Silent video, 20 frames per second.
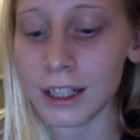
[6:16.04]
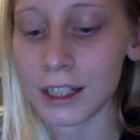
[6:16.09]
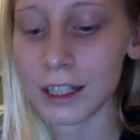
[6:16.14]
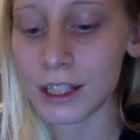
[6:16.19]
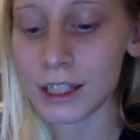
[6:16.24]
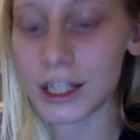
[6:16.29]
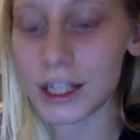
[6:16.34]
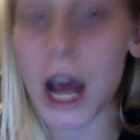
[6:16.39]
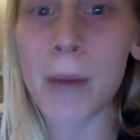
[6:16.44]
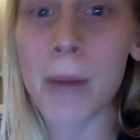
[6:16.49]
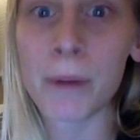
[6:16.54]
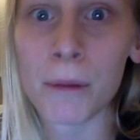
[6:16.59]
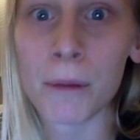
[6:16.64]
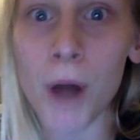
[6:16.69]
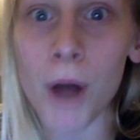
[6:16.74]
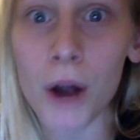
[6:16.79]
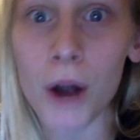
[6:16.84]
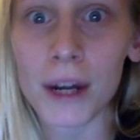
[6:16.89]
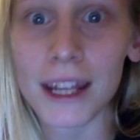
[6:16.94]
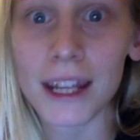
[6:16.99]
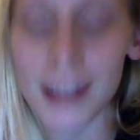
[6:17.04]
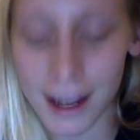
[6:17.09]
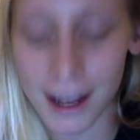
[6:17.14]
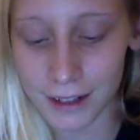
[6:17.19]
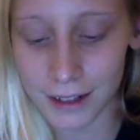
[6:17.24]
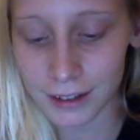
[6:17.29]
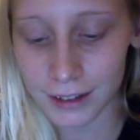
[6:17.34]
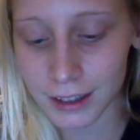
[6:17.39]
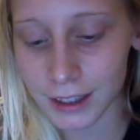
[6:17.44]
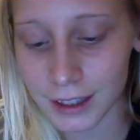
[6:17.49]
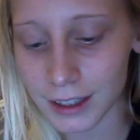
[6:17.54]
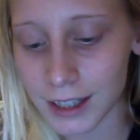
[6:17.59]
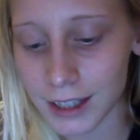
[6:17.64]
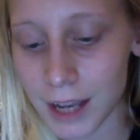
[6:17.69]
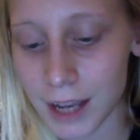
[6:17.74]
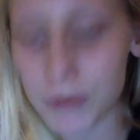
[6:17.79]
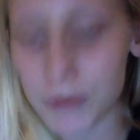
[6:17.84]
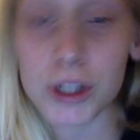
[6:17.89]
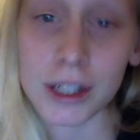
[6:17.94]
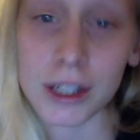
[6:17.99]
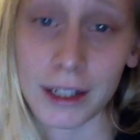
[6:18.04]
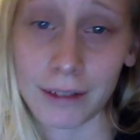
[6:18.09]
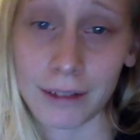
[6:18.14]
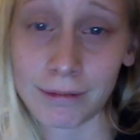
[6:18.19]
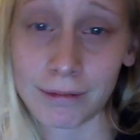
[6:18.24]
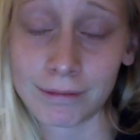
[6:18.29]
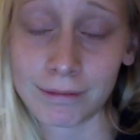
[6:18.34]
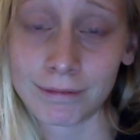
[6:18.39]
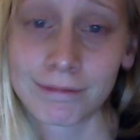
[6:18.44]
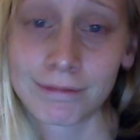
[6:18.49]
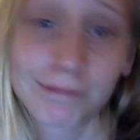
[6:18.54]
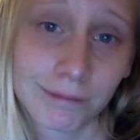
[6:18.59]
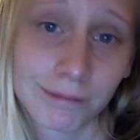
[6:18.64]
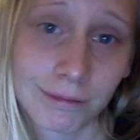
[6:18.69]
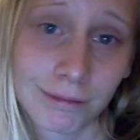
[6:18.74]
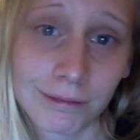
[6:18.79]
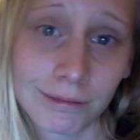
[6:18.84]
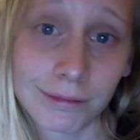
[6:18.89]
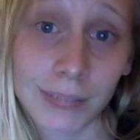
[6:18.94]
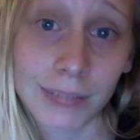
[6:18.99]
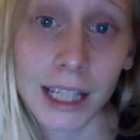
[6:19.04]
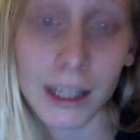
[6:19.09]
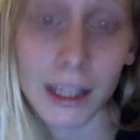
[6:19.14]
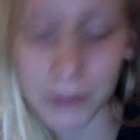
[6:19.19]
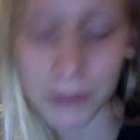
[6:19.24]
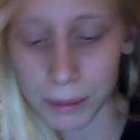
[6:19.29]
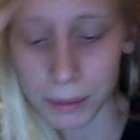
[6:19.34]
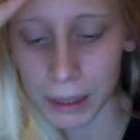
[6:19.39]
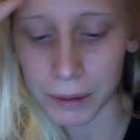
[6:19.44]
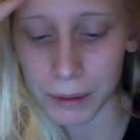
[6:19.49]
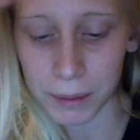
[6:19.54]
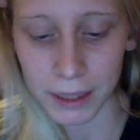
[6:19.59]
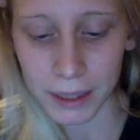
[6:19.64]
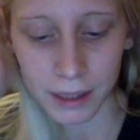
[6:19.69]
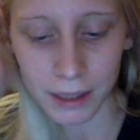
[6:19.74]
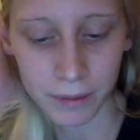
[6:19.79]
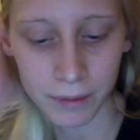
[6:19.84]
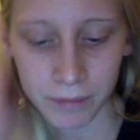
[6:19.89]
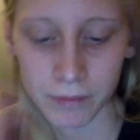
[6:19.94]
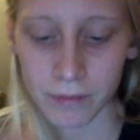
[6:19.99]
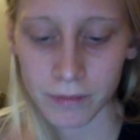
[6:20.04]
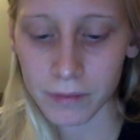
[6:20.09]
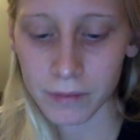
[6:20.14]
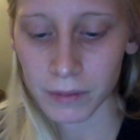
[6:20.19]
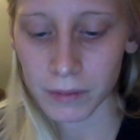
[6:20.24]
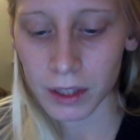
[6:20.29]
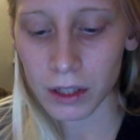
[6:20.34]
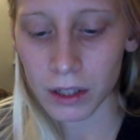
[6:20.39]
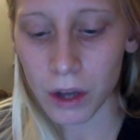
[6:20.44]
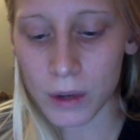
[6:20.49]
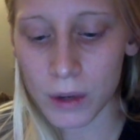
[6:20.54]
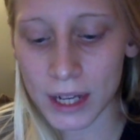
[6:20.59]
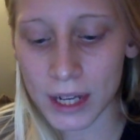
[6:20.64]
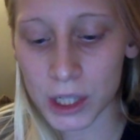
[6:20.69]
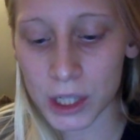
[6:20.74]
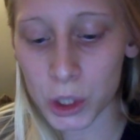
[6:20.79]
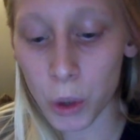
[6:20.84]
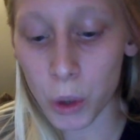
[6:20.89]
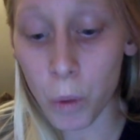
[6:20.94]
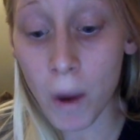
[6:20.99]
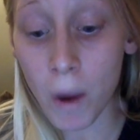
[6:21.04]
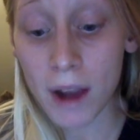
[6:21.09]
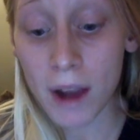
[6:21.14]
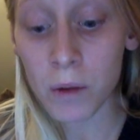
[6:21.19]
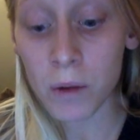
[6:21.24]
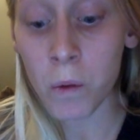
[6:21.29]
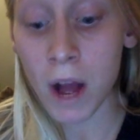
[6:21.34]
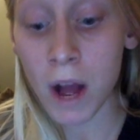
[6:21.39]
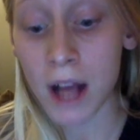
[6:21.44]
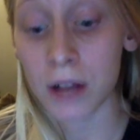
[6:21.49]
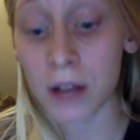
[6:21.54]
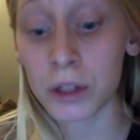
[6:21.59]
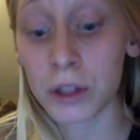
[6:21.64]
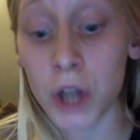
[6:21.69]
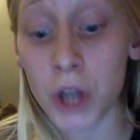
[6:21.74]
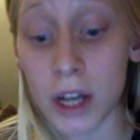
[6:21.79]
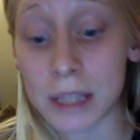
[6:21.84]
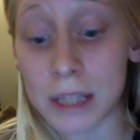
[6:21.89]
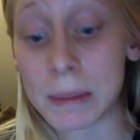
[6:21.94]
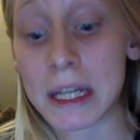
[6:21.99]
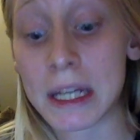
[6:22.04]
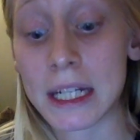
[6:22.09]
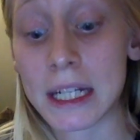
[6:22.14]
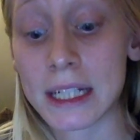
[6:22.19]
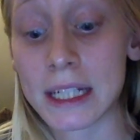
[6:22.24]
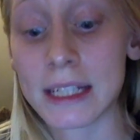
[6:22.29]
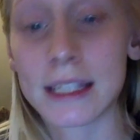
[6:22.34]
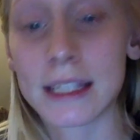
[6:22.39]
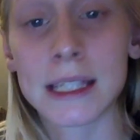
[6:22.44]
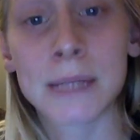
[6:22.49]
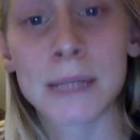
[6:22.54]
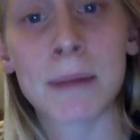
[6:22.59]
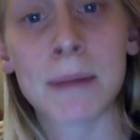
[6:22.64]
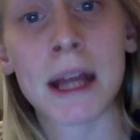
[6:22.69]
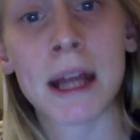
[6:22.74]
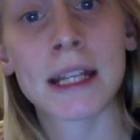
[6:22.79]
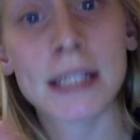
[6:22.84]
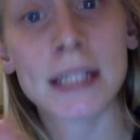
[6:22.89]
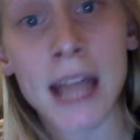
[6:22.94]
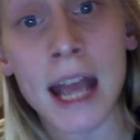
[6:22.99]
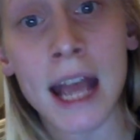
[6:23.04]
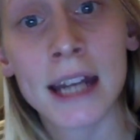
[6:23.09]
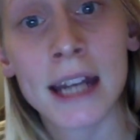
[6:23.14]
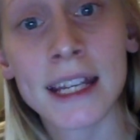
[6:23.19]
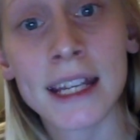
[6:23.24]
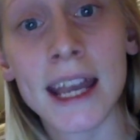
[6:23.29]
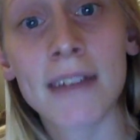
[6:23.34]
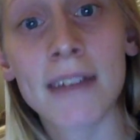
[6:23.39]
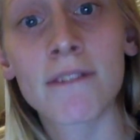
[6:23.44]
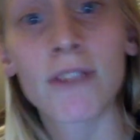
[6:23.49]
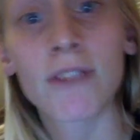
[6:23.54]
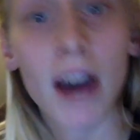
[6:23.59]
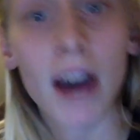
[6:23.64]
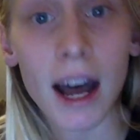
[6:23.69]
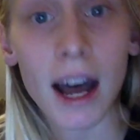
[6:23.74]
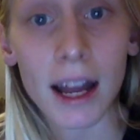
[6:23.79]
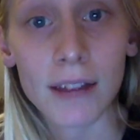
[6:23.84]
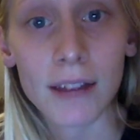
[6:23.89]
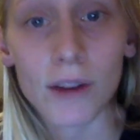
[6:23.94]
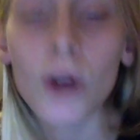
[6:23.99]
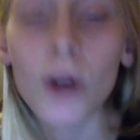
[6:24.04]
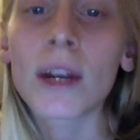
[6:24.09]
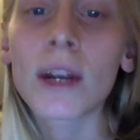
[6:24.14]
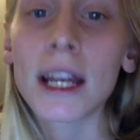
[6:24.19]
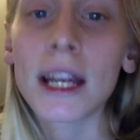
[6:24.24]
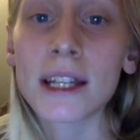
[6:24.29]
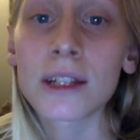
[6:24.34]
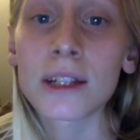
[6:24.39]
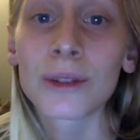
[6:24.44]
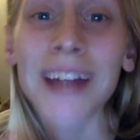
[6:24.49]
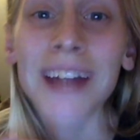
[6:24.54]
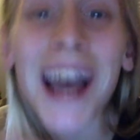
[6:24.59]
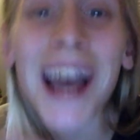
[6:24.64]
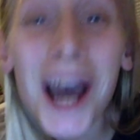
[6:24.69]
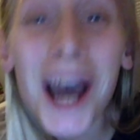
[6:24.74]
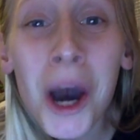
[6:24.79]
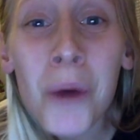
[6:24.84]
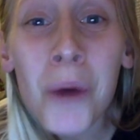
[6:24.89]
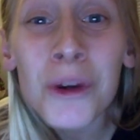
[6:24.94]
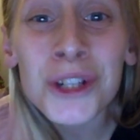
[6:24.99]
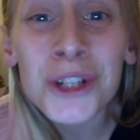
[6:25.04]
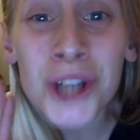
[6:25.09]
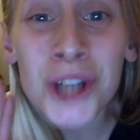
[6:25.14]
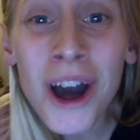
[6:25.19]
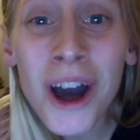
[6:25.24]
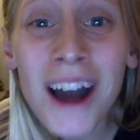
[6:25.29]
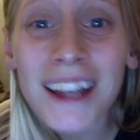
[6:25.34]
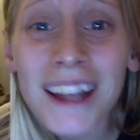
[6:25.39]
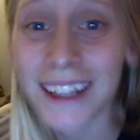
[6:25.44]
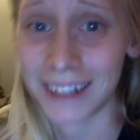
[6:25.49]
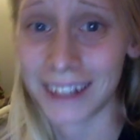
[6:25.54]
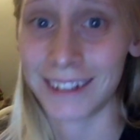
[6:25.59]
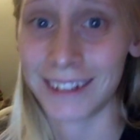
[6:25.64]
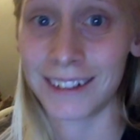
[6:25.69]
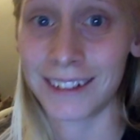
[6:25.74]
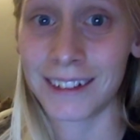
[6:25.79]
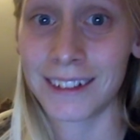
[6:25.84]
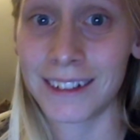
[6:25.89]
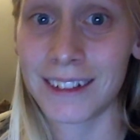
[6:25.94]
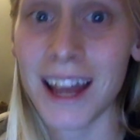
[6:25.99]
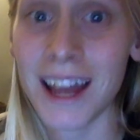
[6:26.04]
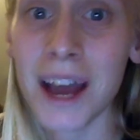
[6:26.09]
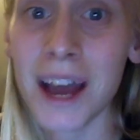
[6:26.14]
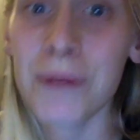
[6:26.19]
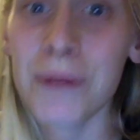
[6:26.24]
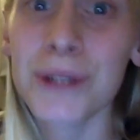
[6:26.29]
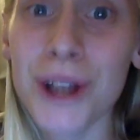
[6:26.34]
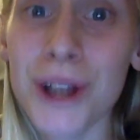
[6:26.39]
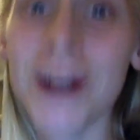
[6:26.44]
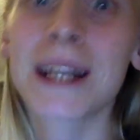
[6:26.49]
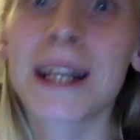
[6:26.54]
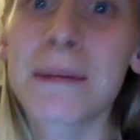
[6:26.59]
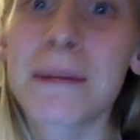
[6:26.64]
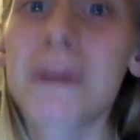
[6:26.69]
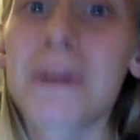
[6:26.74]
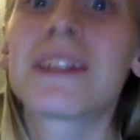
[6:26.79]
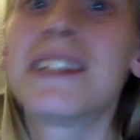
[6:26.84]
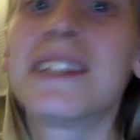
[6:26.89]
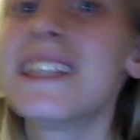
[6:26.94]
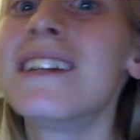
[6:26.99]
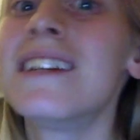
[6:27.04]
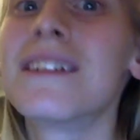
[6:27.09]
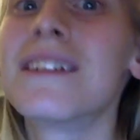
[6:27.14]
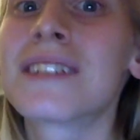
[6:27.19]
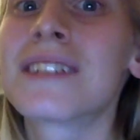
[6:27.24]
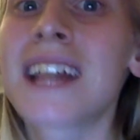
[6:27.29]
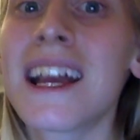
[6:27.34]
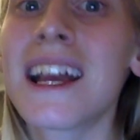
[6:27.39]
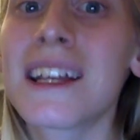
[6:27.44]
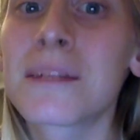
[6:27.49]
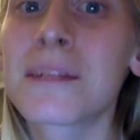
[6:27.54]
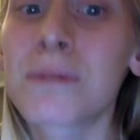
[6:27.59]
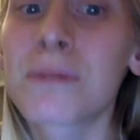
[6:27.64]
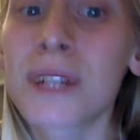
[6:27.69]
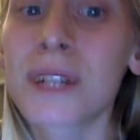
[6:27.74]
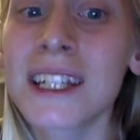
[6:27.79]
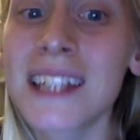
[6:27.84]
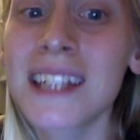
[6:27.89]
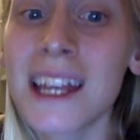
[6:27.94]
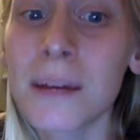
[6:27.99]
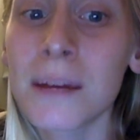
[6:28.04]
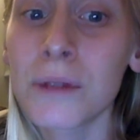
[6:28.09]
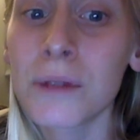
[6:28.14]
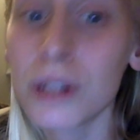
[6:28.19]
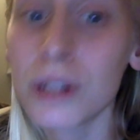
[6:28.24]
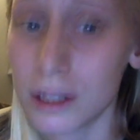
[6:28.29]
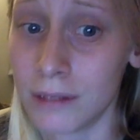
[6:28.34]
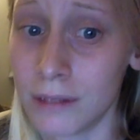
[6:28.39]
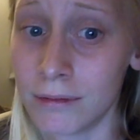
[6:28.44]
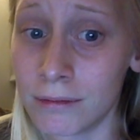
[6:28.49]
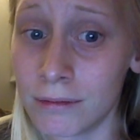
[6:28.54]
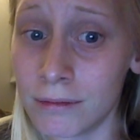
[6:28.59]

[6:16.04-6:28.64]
Stop promoting it. I'm just saying, they love to play with makeup. Okay, so Wet and Wild Cosmetics is spend ten get five. Okay, so now we're talking. Now we're talking about the deals. That is pretty damn good.